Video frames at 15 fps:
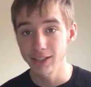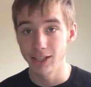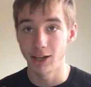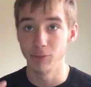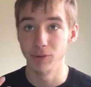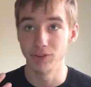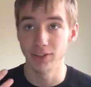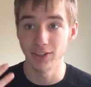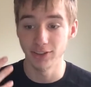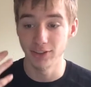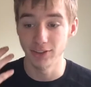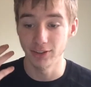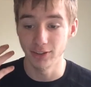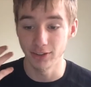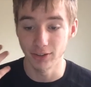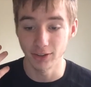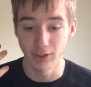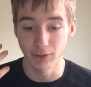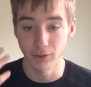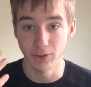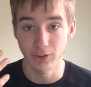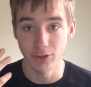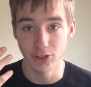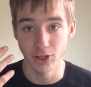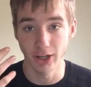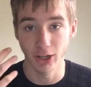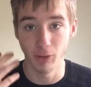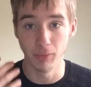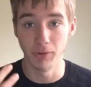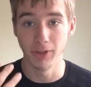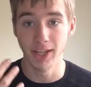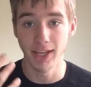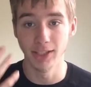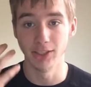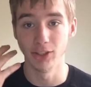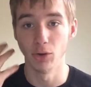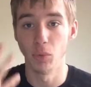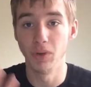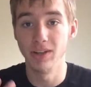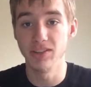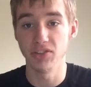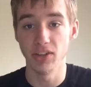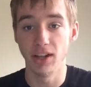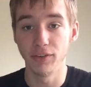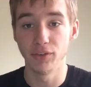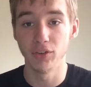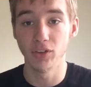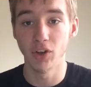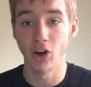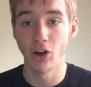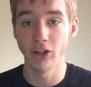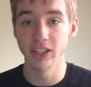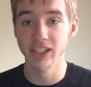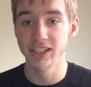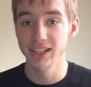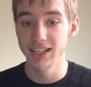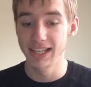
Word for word: I'm listening to, you know, the Janelle Monáe, you know, what is love song